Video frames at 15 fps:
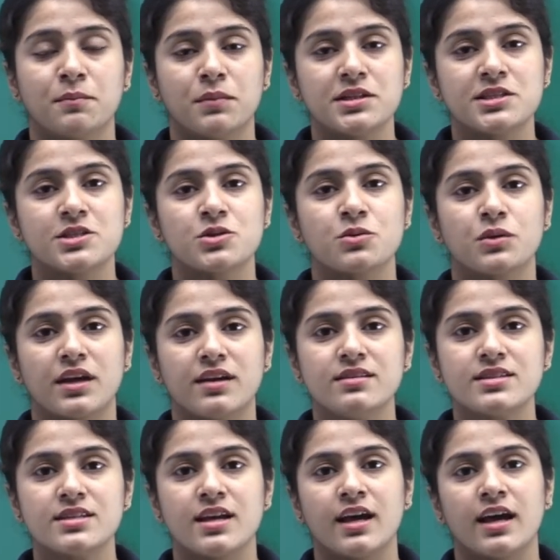But
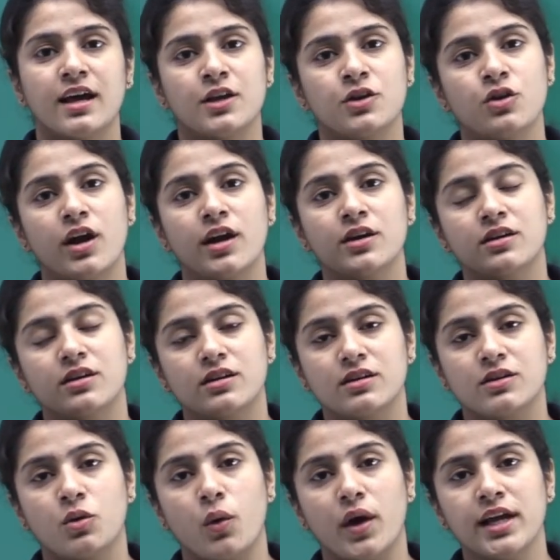students, you are
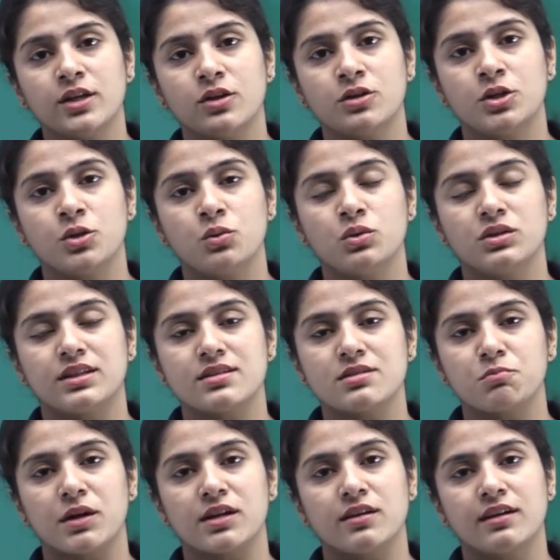going to do
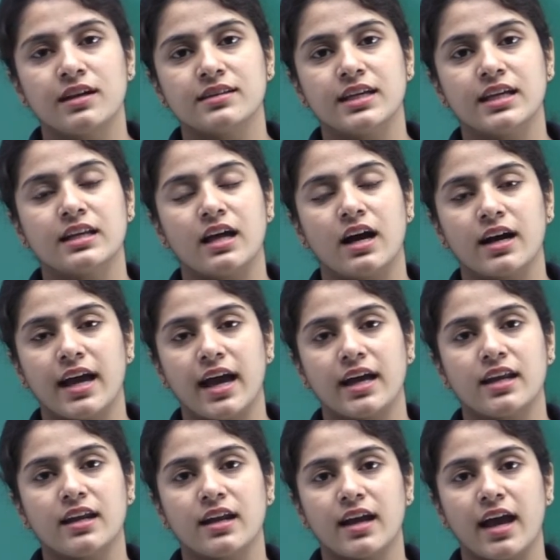this particular thing
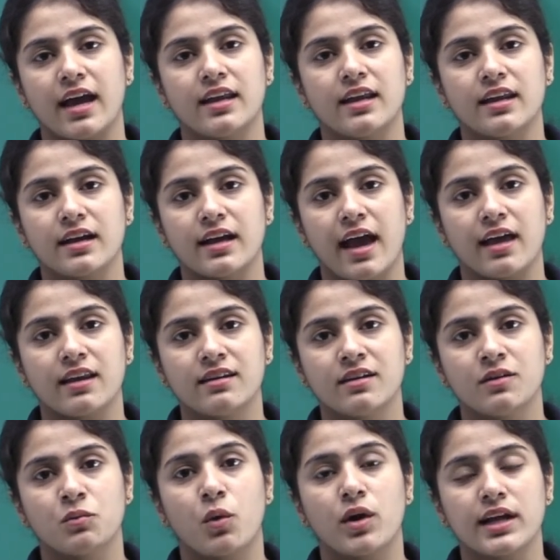again and again and again.
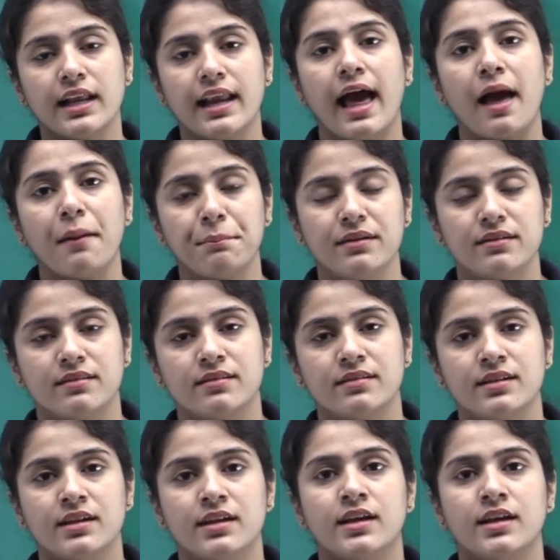What will happen?